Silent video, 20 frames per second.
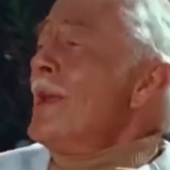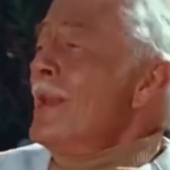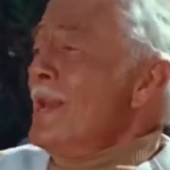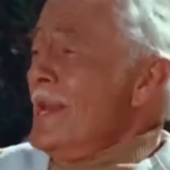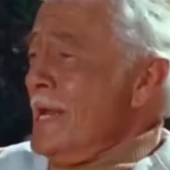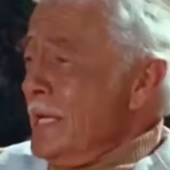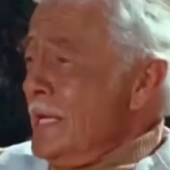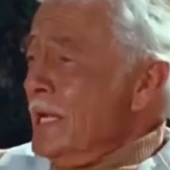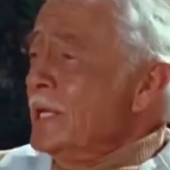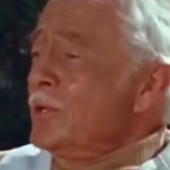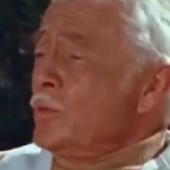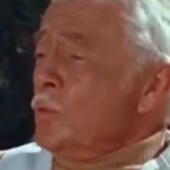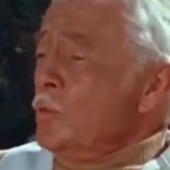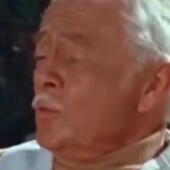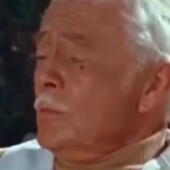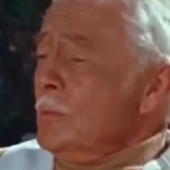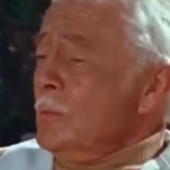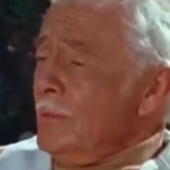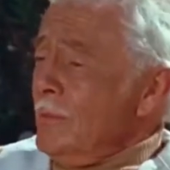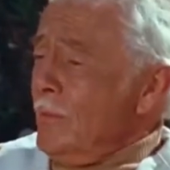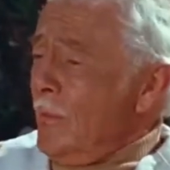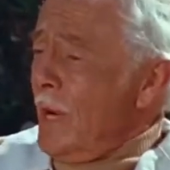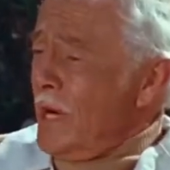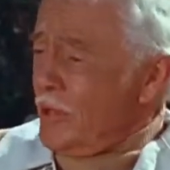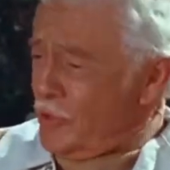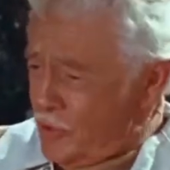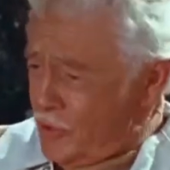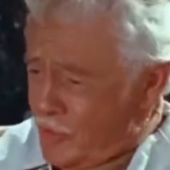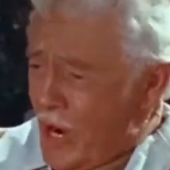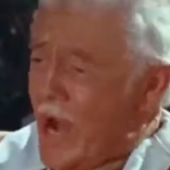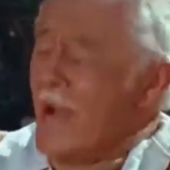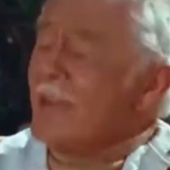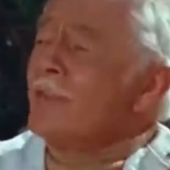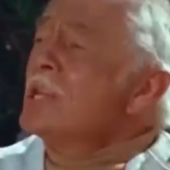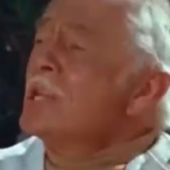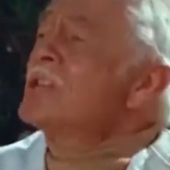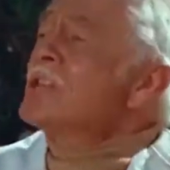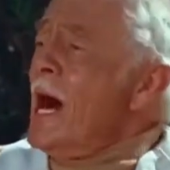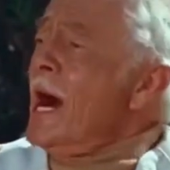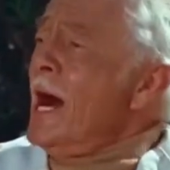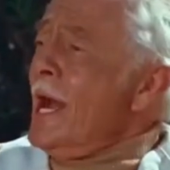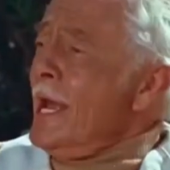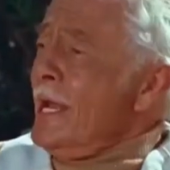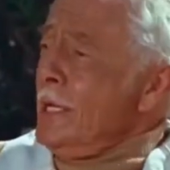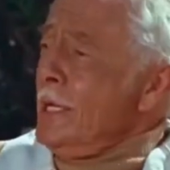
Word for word: You're already in it. Why don't you try this